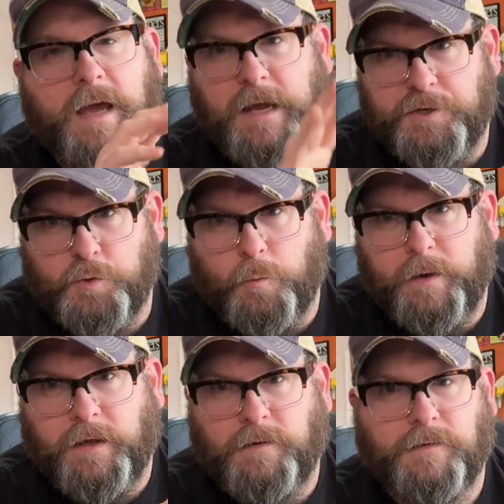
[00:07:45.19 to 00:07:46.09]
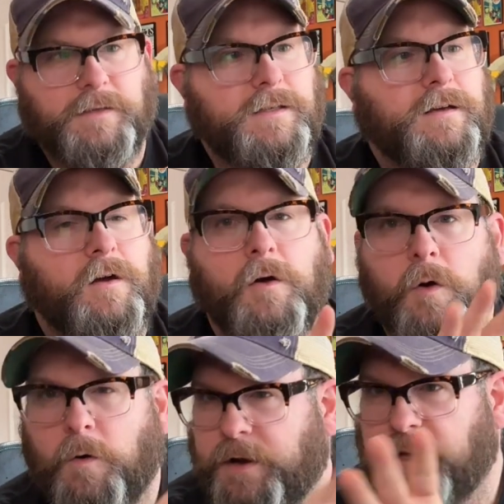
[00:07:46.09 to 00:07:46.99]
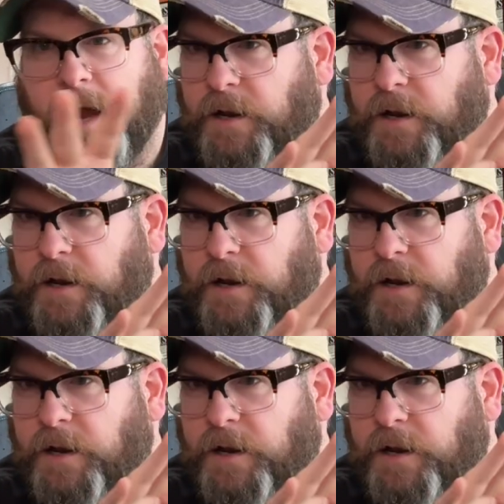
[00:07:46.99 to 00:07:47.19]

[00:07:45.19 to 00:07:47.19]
angel wings, or any kind